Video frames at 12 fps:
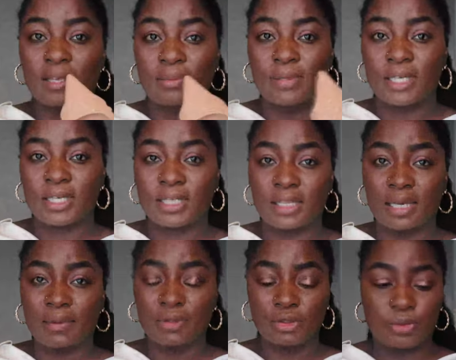But I
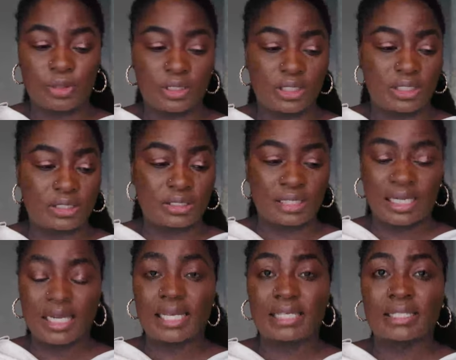also bought these. I
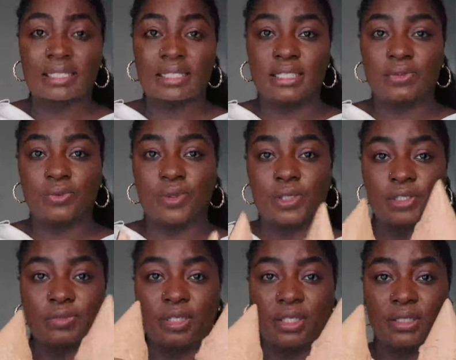like this one
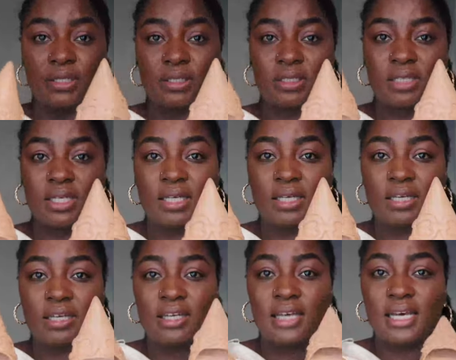because
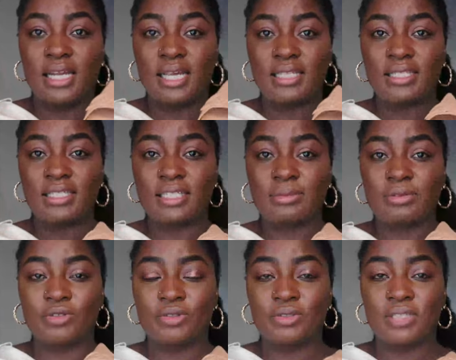I like these type of
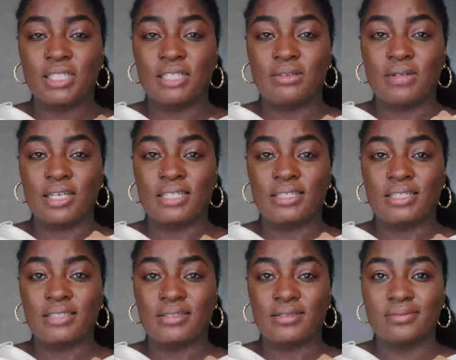shoes, and then look at the
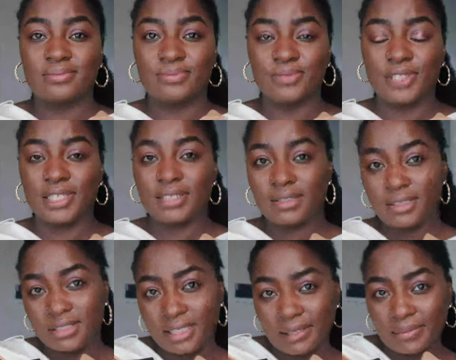heel. The heel
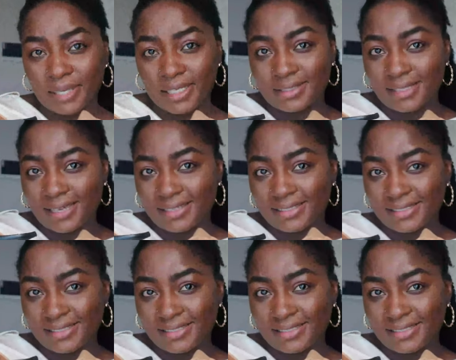is like my size.